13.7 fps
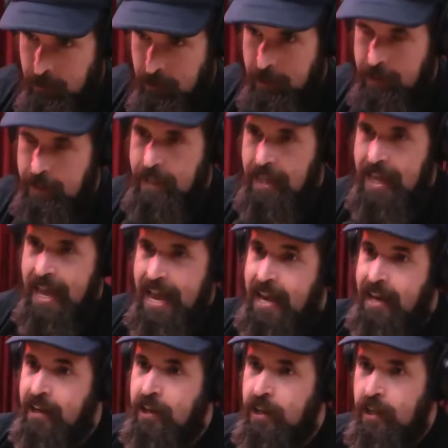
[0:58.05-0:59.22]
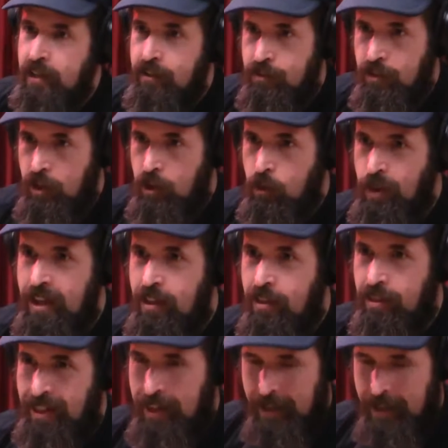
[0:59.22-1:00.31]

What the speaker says: right? And so with